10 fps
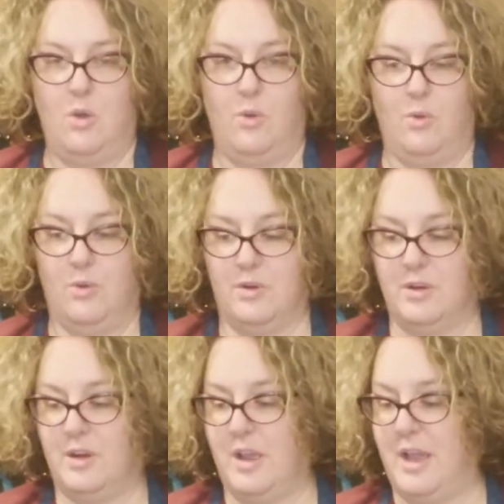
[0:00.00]

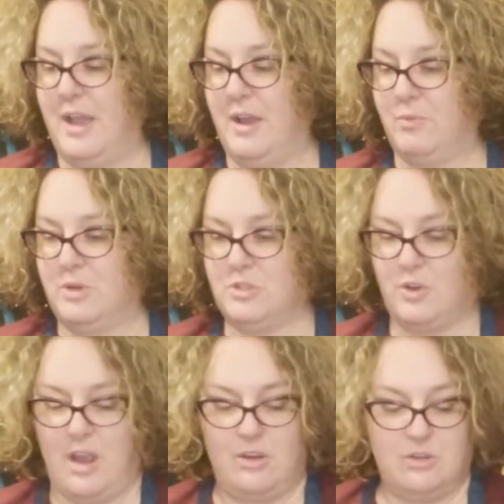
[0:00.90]
or Ritz
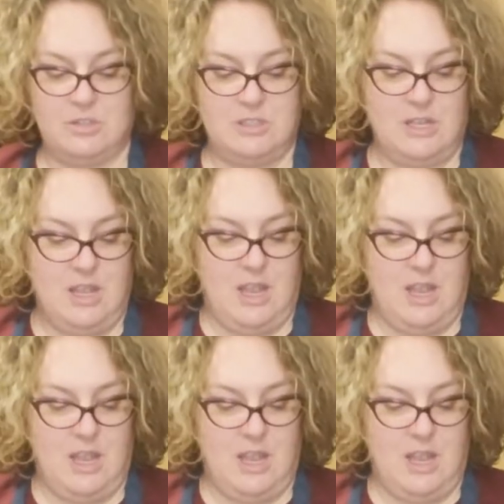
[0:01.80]
crackers,